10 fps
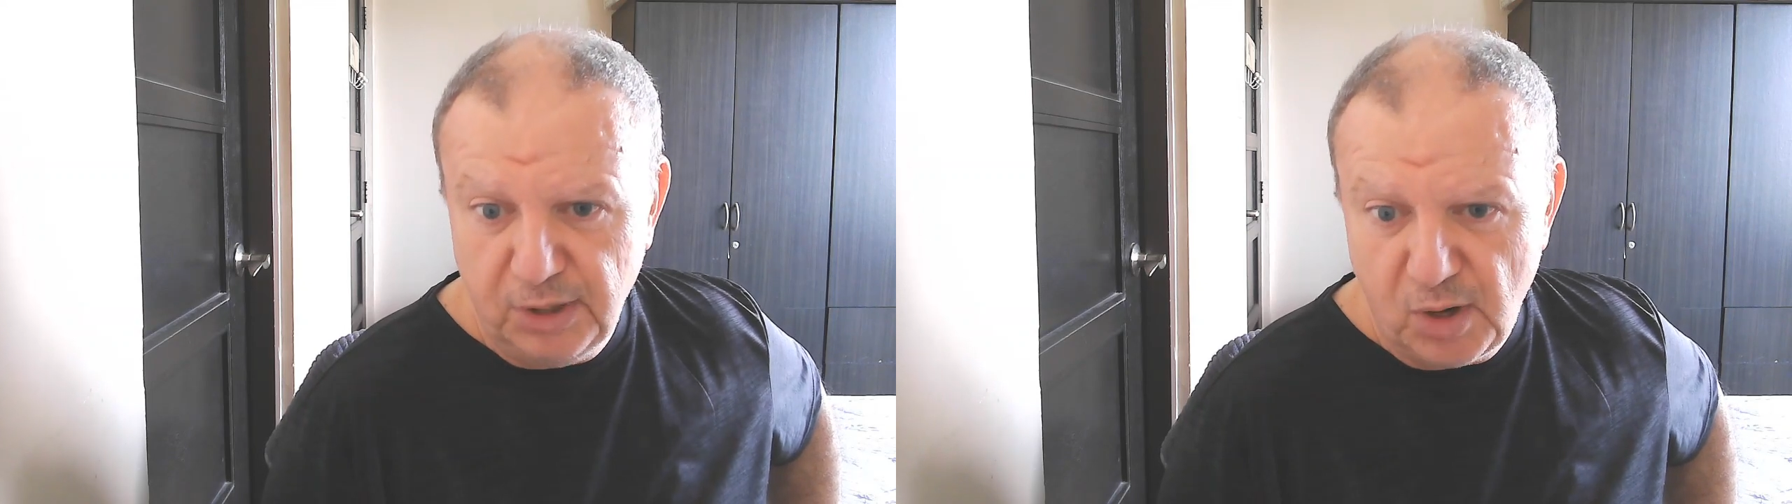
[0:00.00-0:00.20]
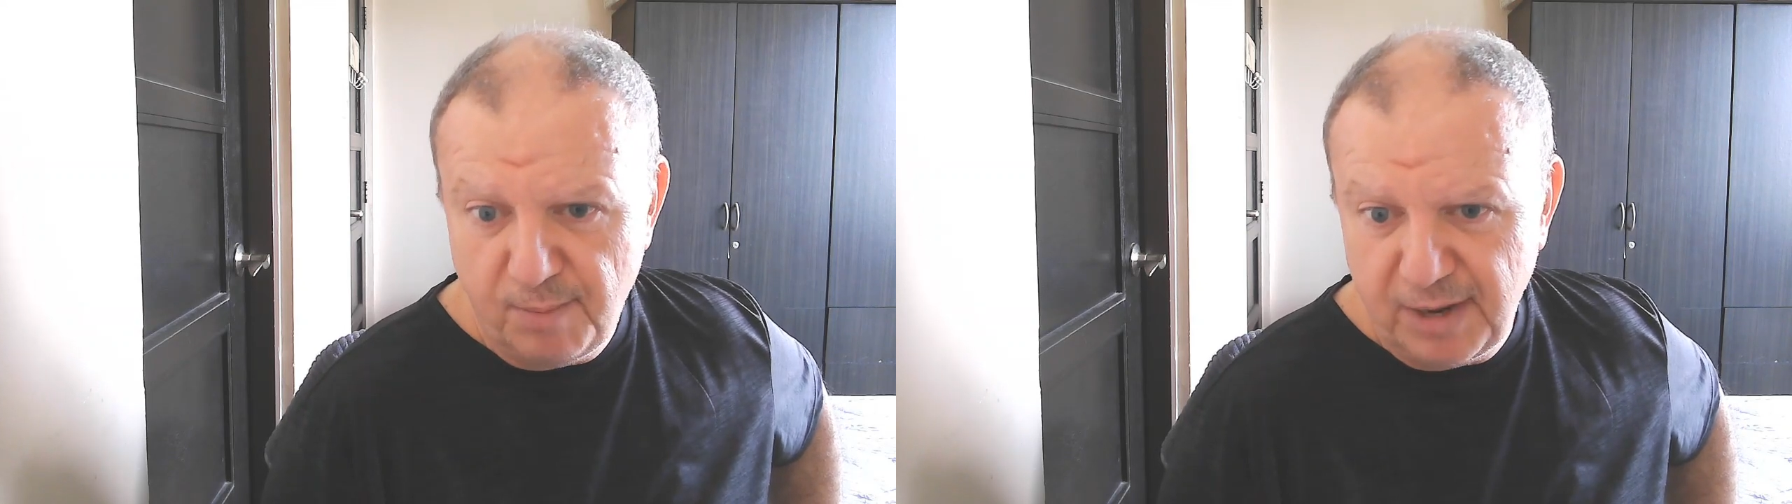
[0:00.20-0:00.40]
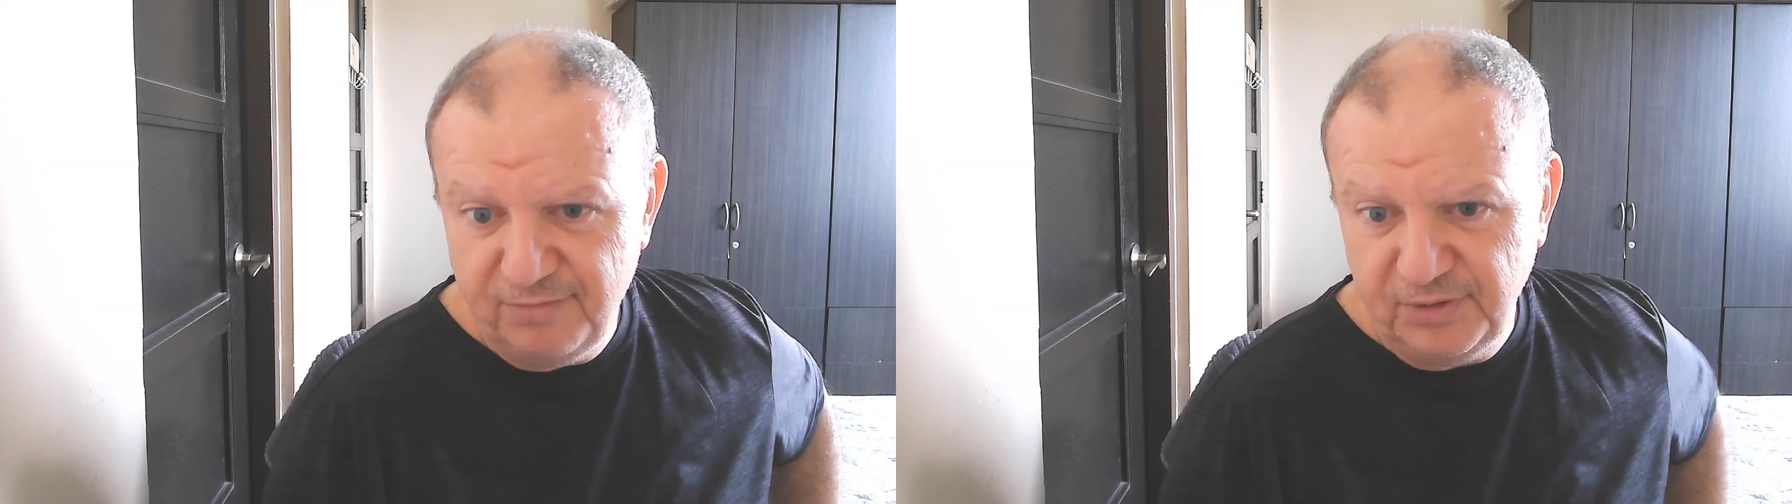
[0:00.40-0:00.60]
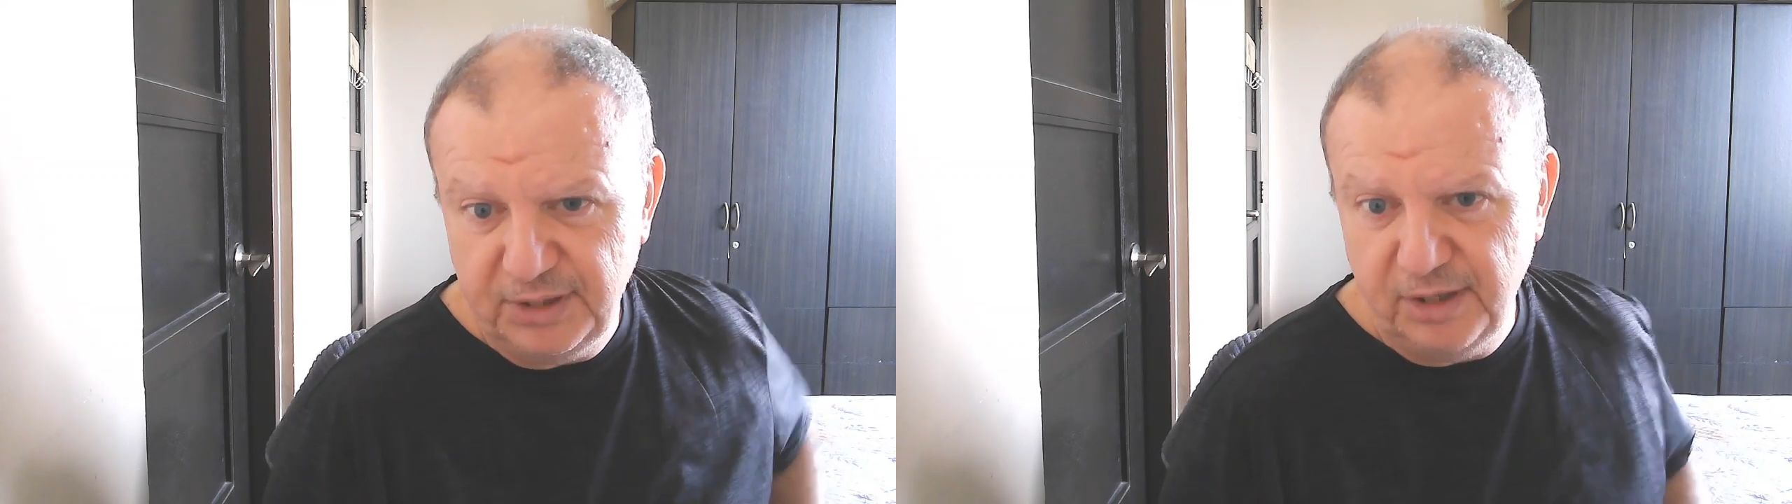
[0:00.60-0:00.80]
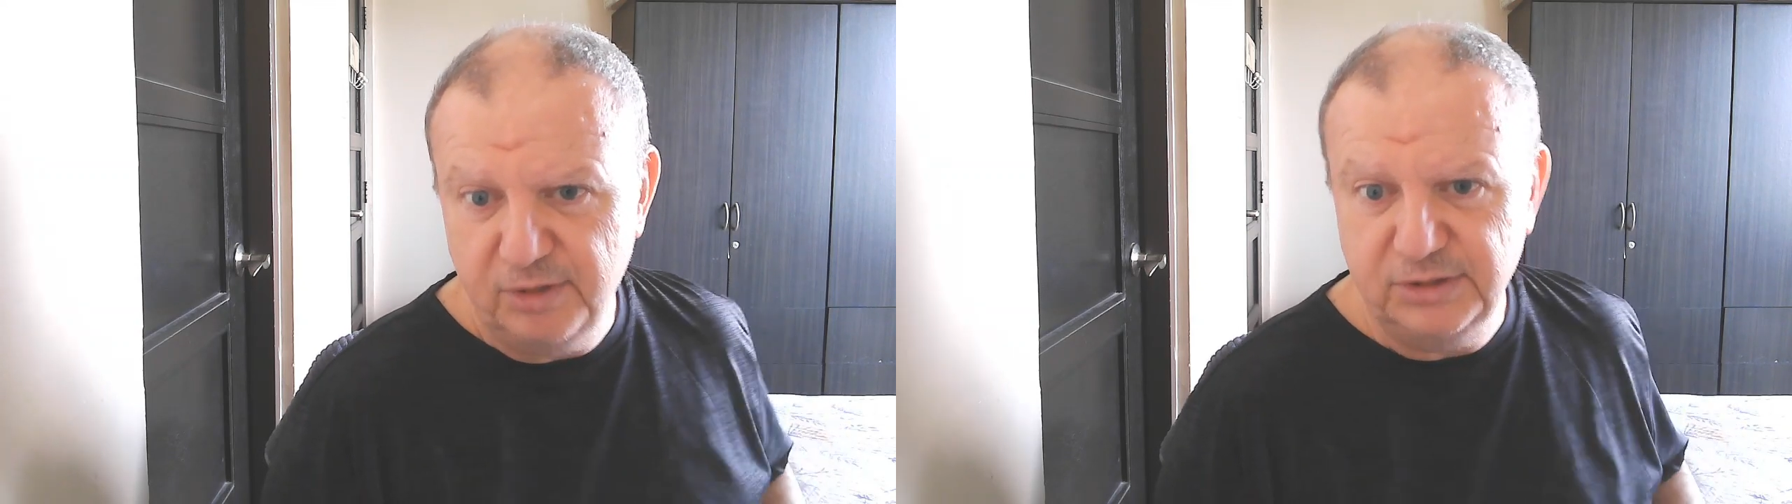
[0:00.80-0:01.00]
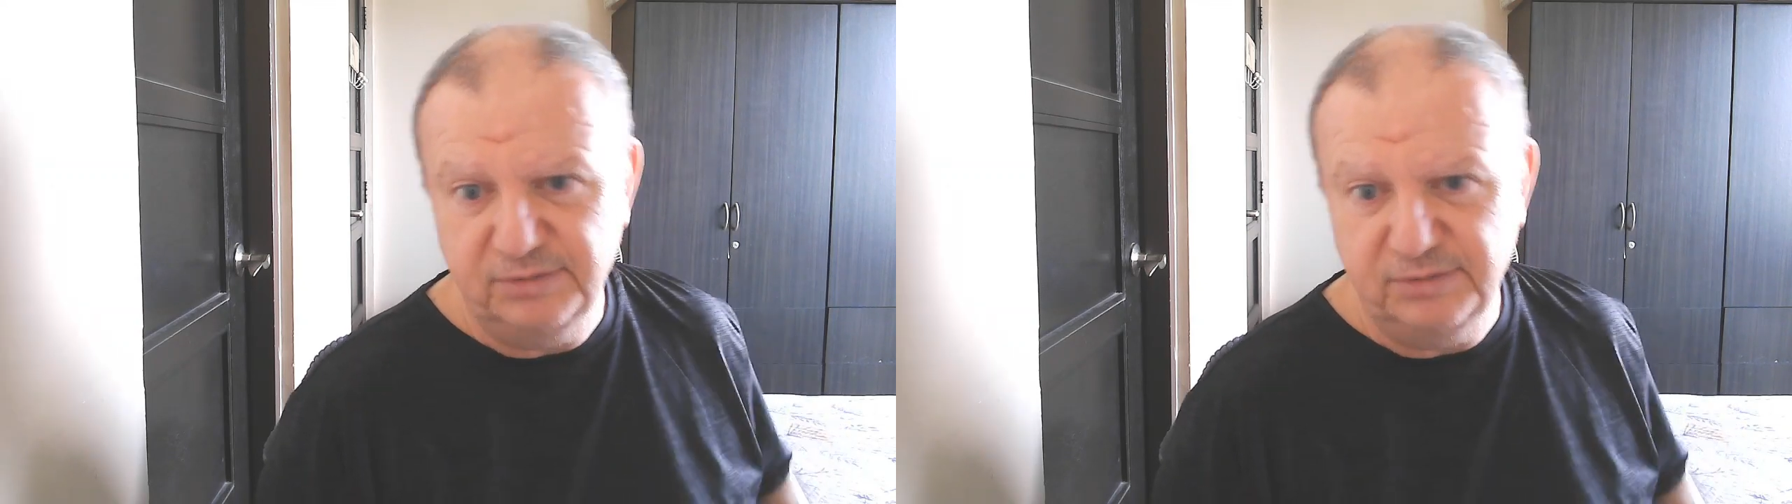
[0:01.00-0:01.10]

you know, on my videos,